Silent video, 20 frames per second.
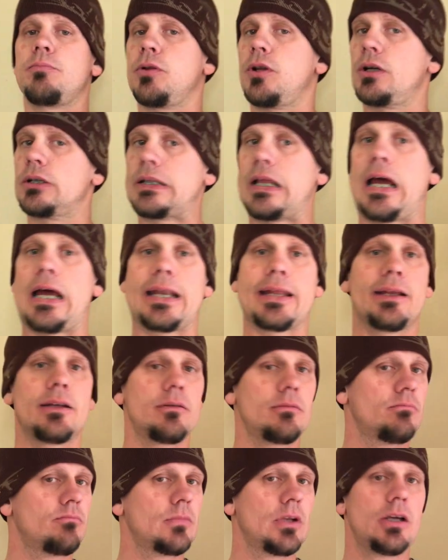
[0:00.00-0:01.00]
plugged that
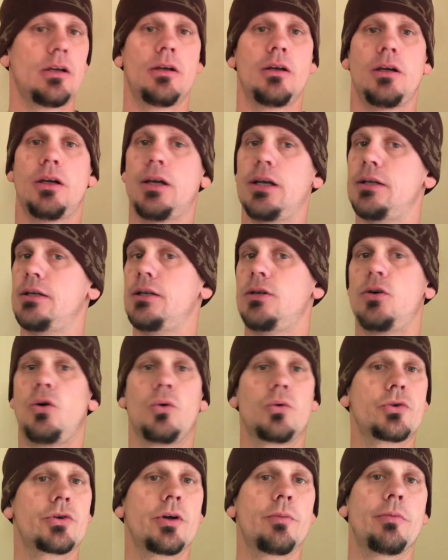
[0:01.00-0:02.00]
in,
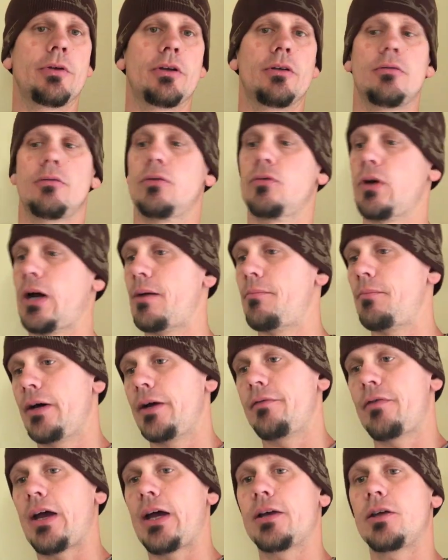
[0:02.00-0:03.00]
no tripping. Grabbed
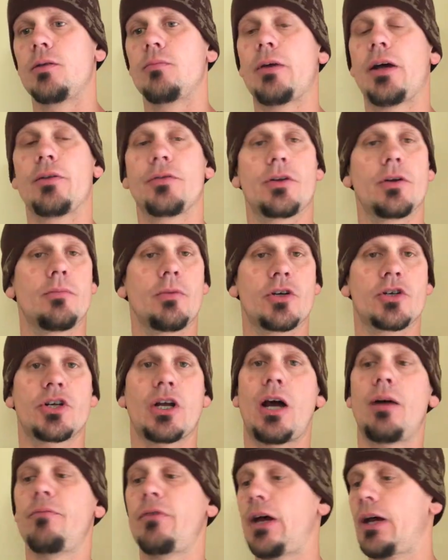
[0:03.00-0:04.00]
my vacuum out there, my
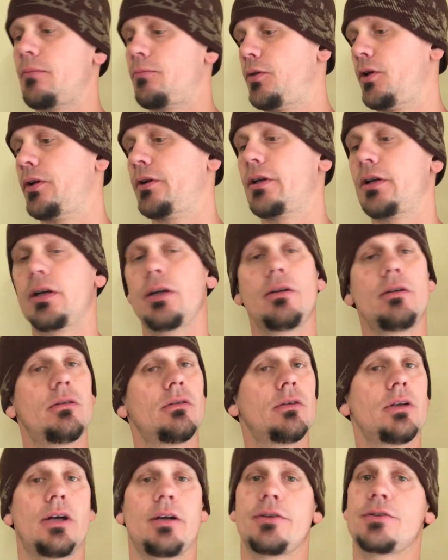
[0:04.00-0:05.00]
shop vac, plugged it in,
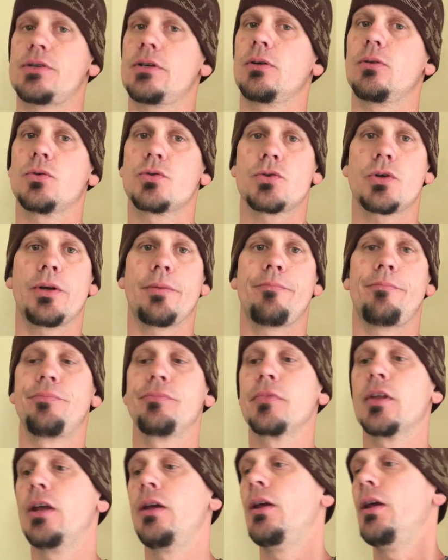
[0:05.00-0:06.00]
not a single trip.
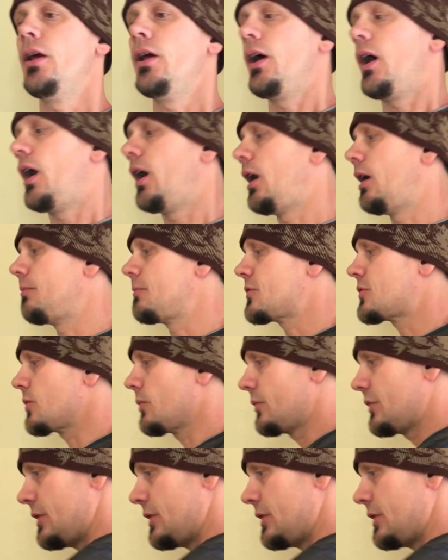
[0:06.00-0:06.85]
Um, so